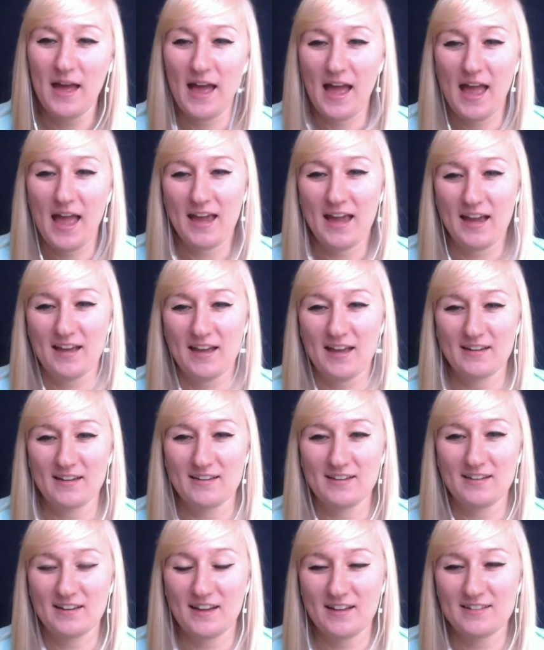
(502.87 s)

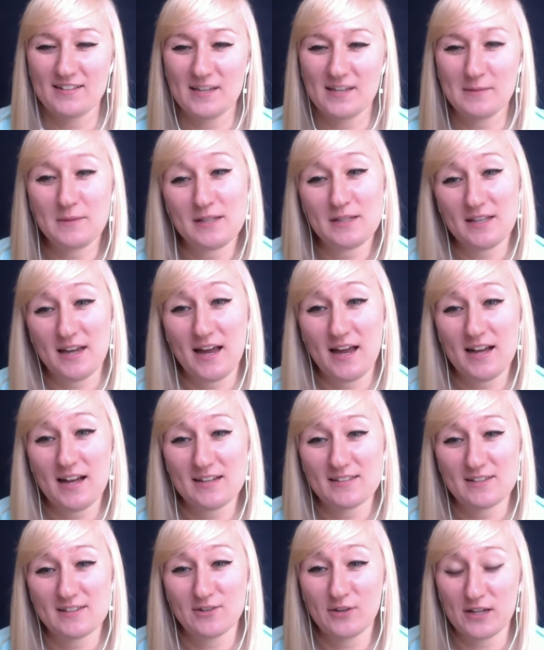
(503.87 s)
and Damien
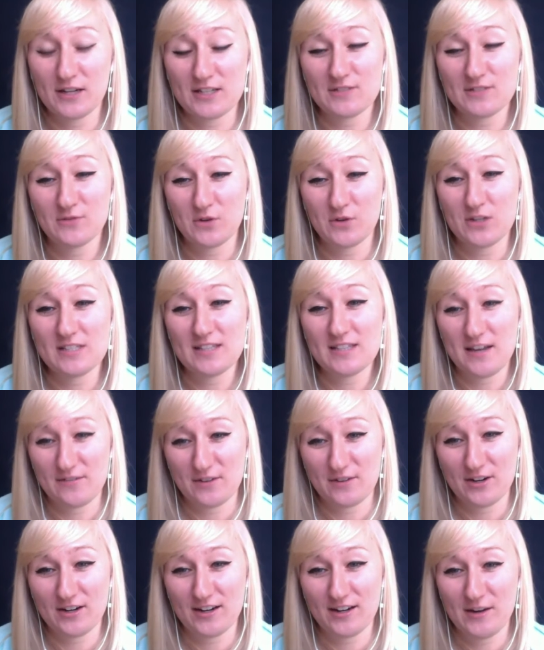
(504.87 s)
has the greatest voice
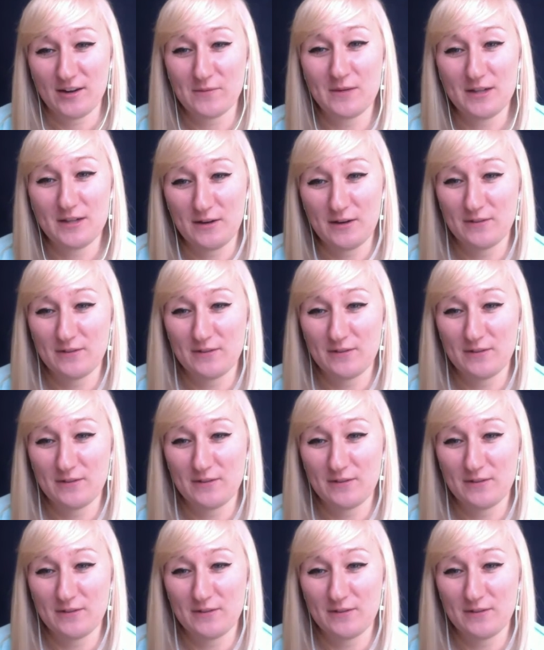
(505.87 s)
ever, and we know this.